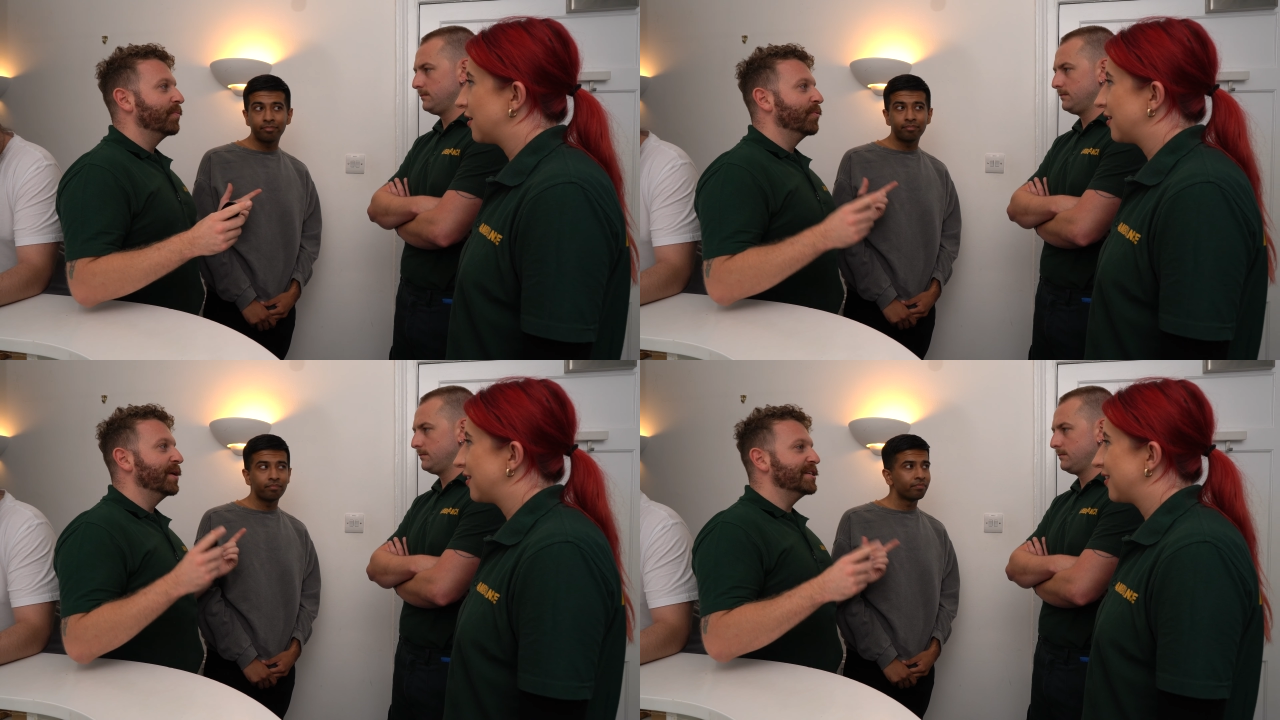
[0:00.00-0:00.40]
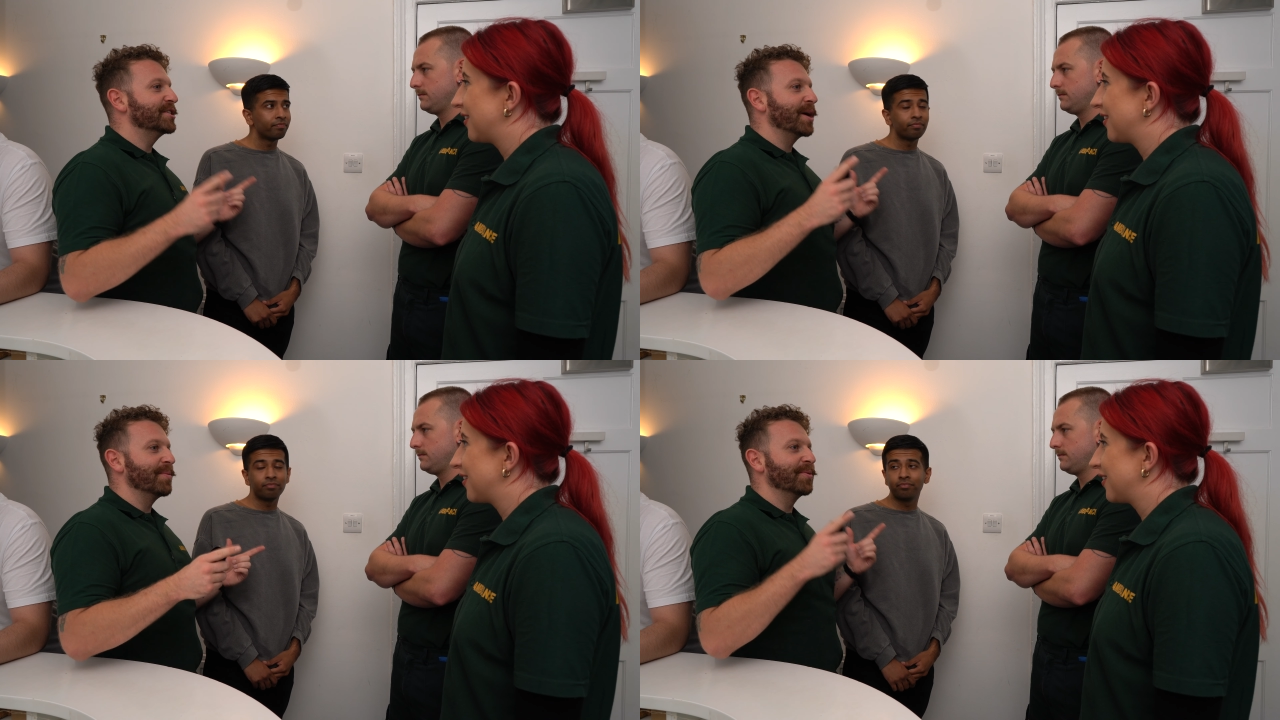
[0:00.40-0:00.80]
Speaker 1: we
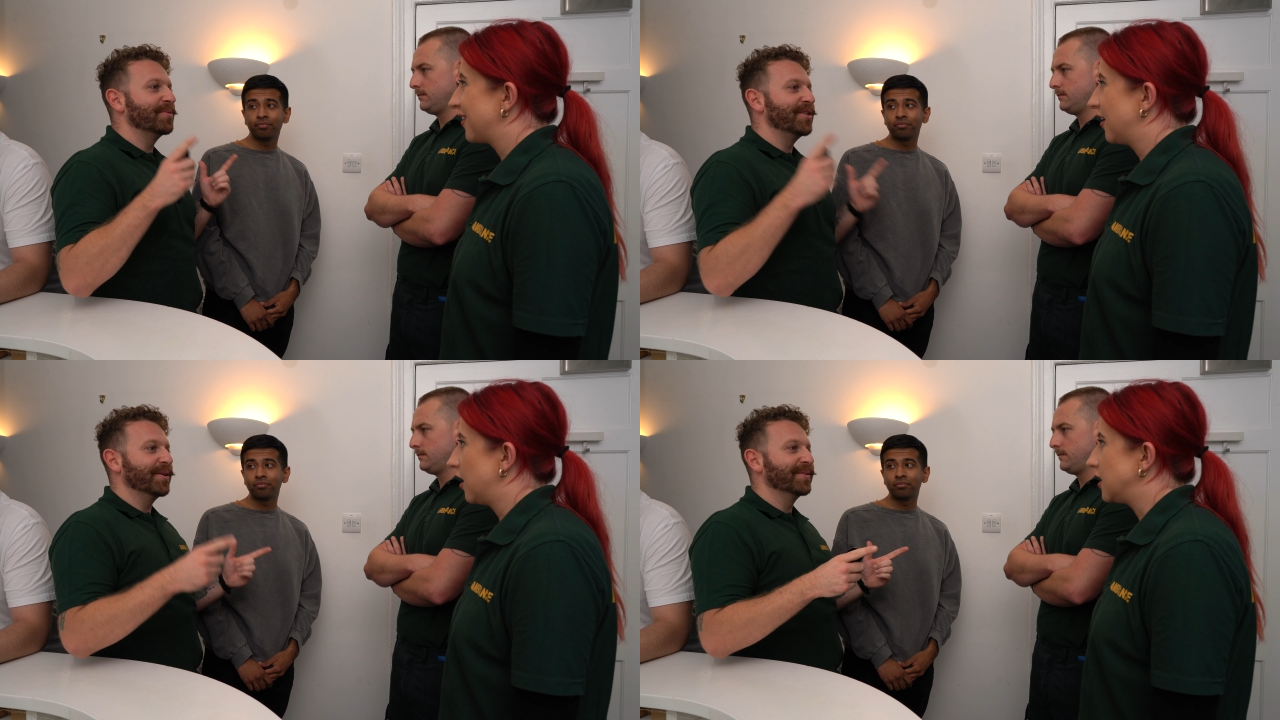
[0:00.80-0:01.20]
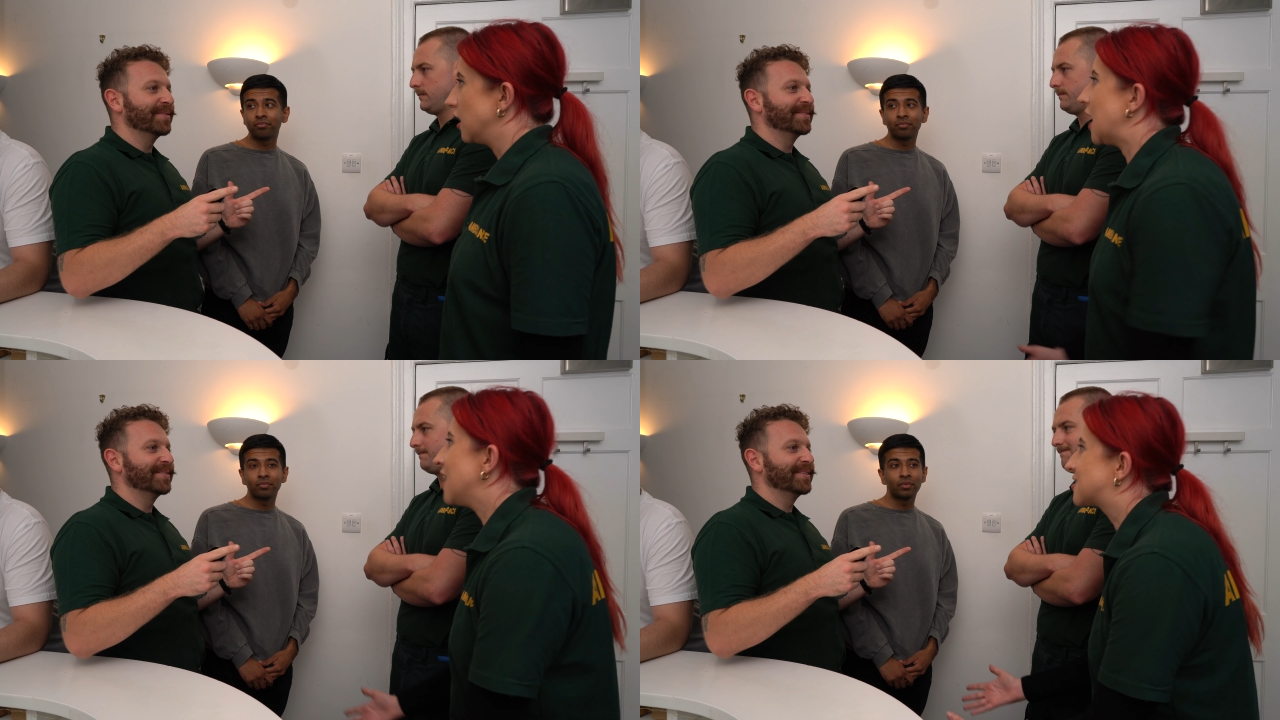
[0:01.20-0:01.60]
should come along with you.
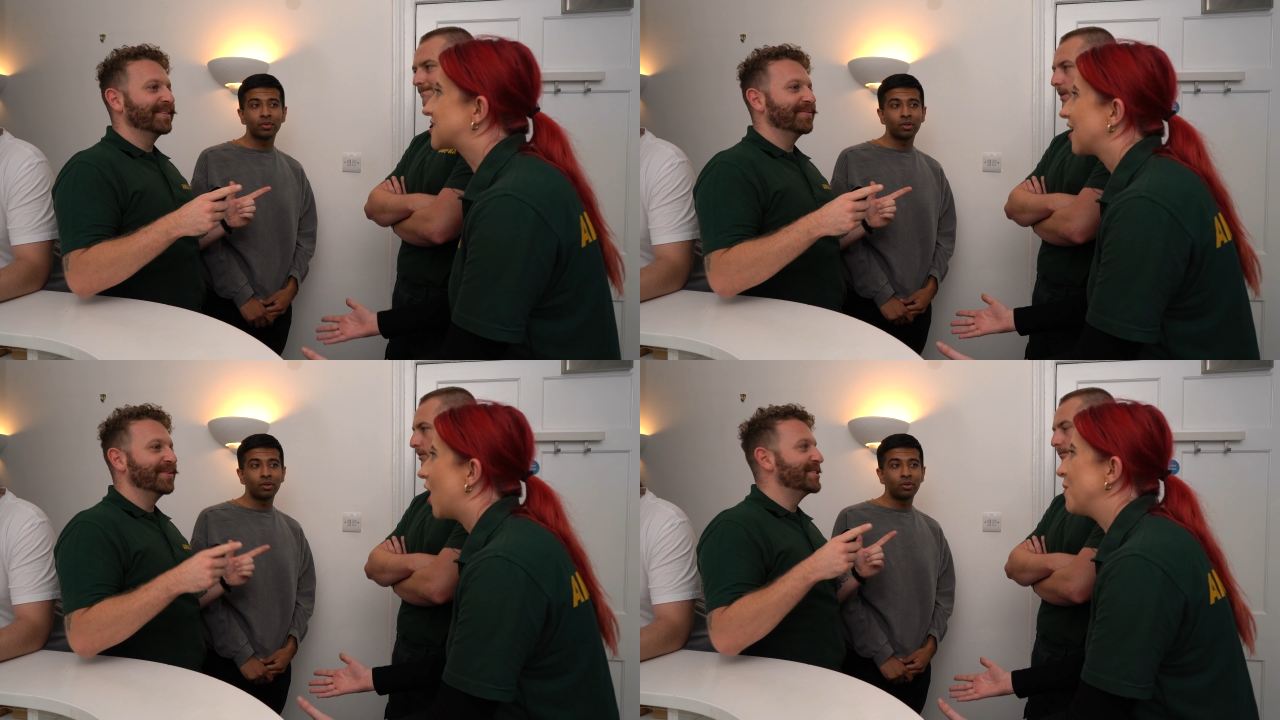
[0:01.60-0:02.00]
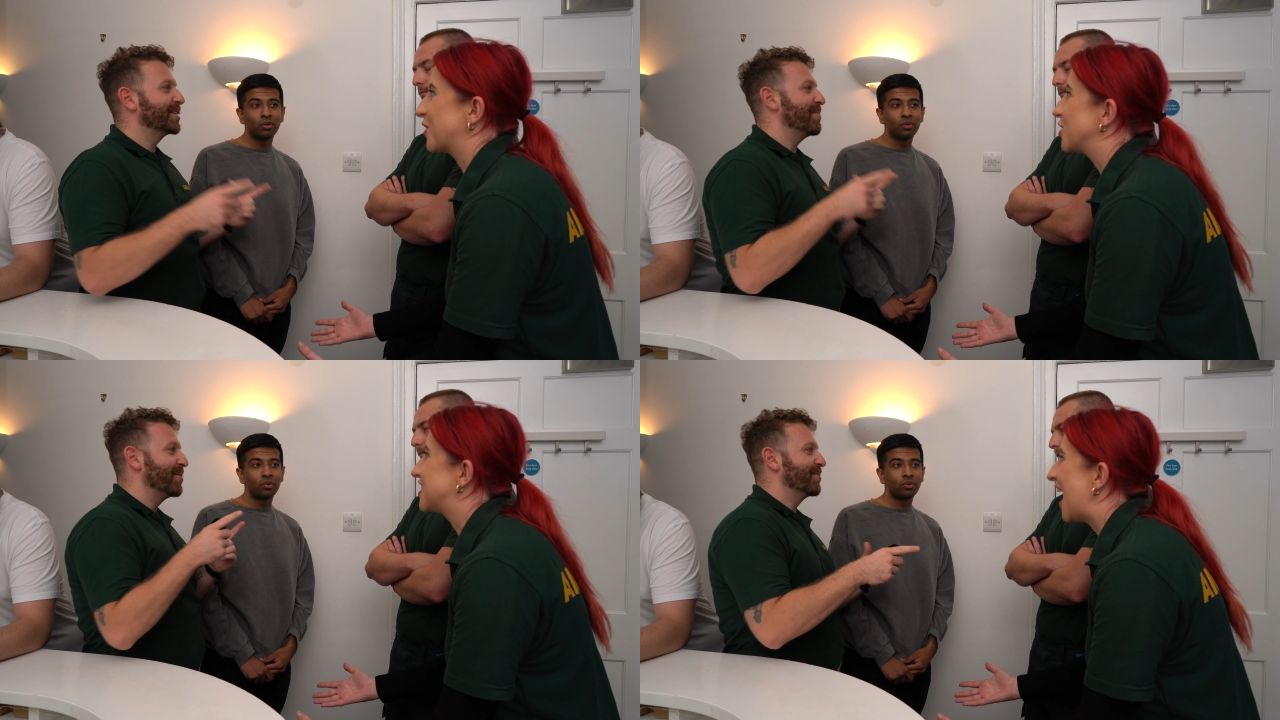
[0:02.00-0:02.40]
Yes! No. Oh
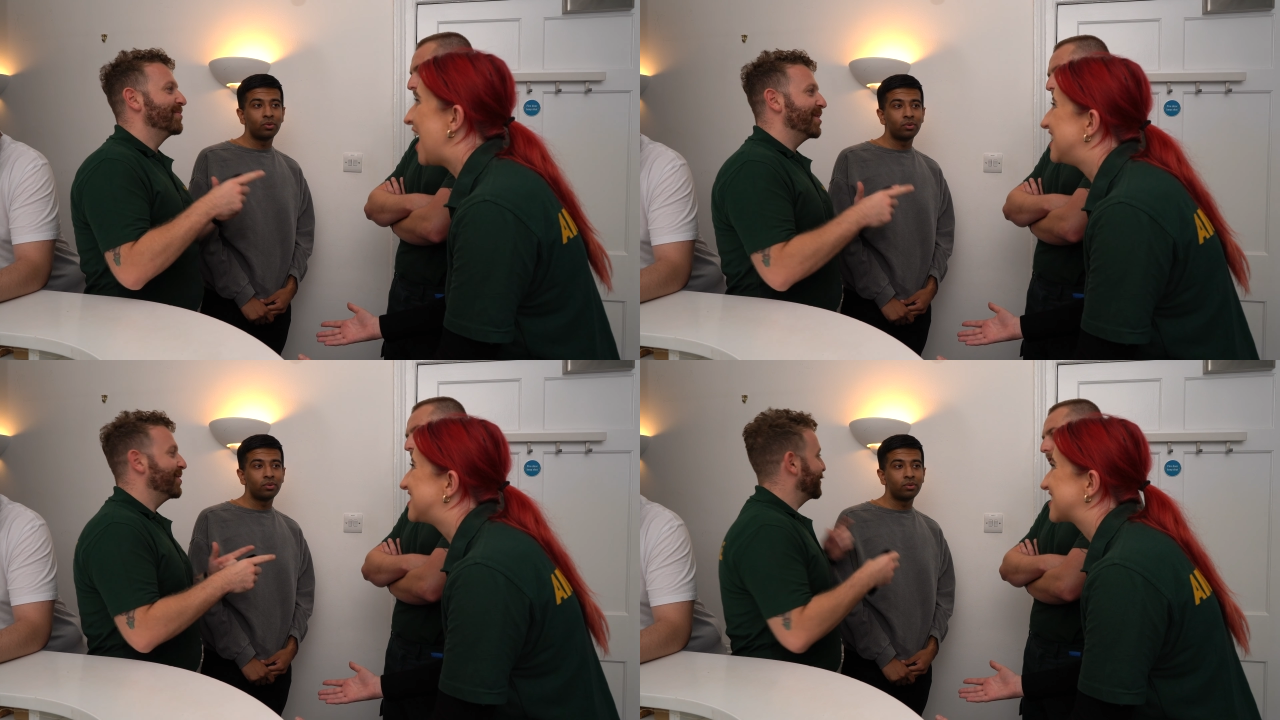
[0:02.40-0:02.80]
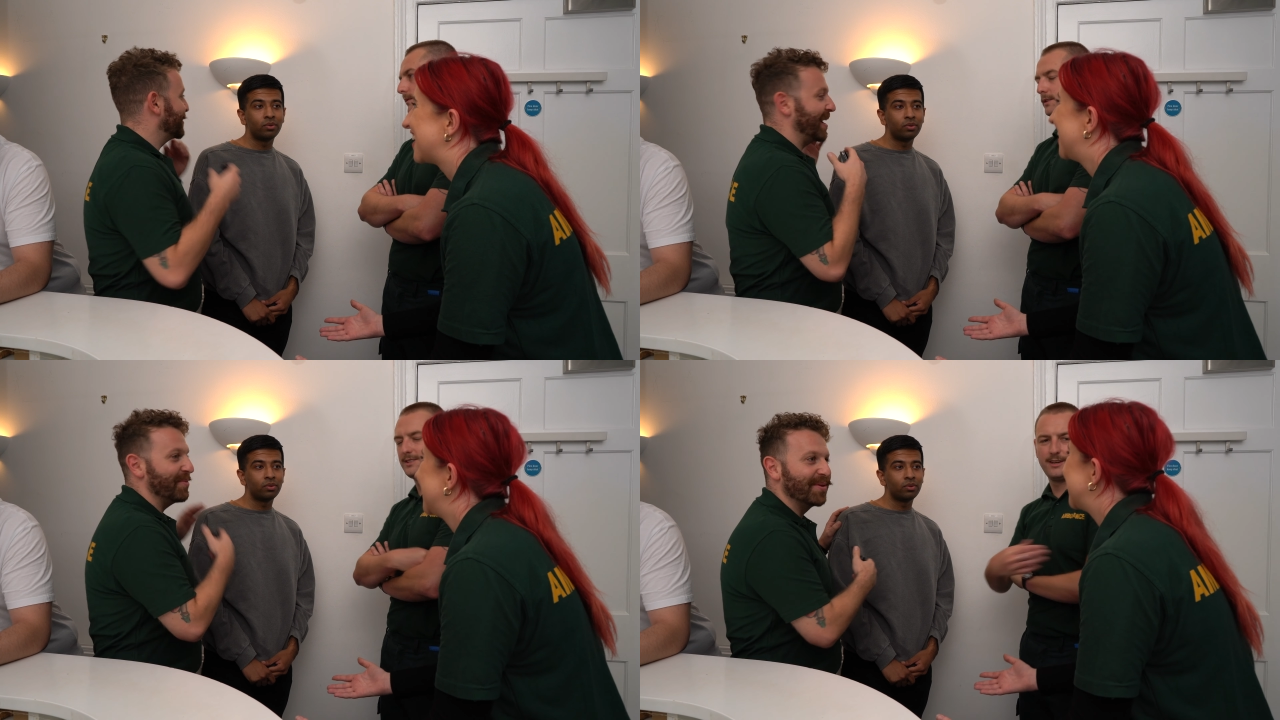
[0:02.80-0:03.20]
my god, yes!
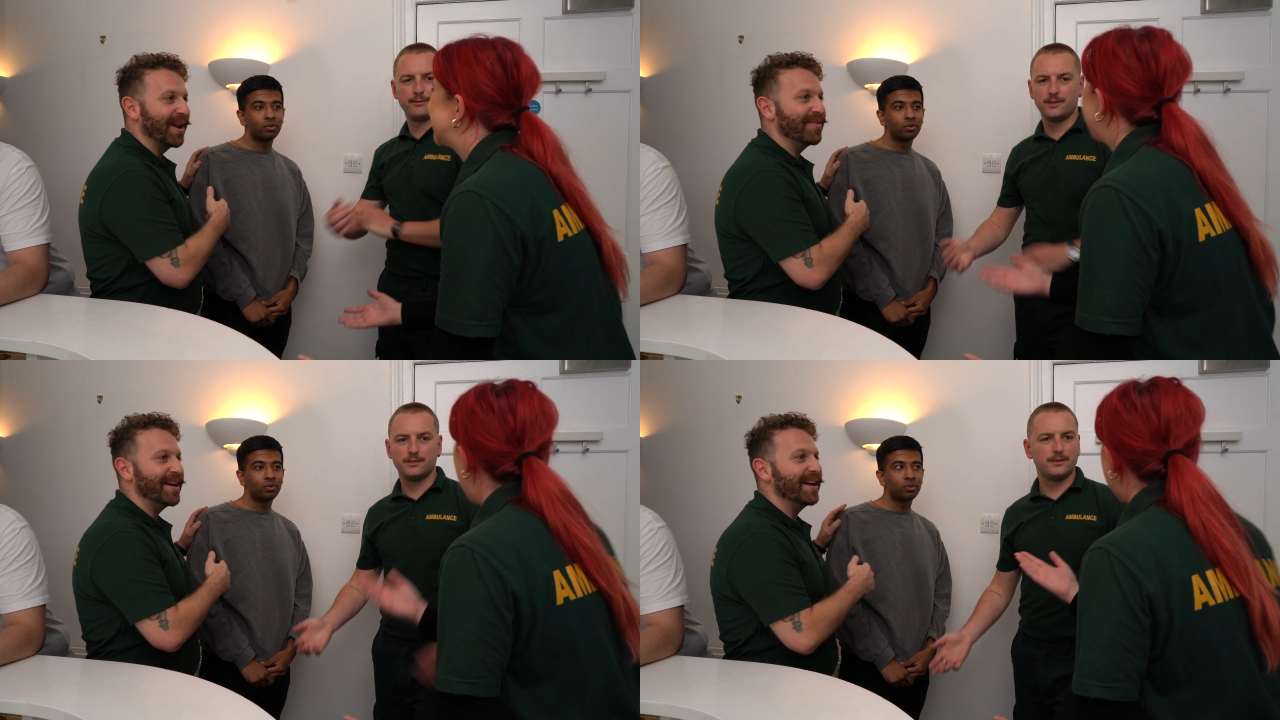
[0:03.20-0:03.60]
No, no, Sammy would love it.